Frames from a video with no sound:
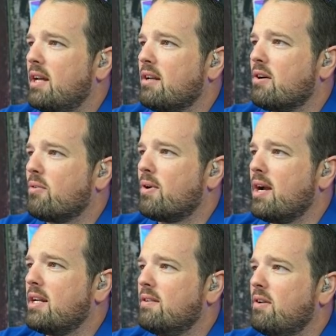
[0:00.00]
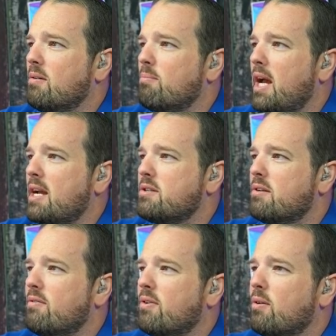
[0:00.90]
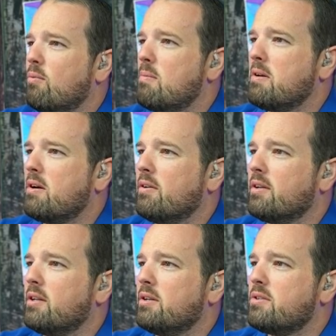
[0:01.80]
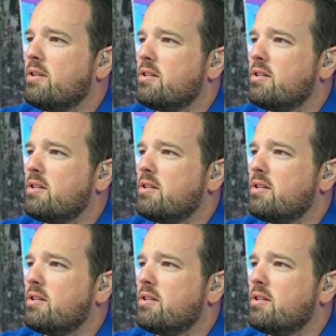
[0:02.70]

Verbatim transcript: and corrective compassion for a woman caught in adultery.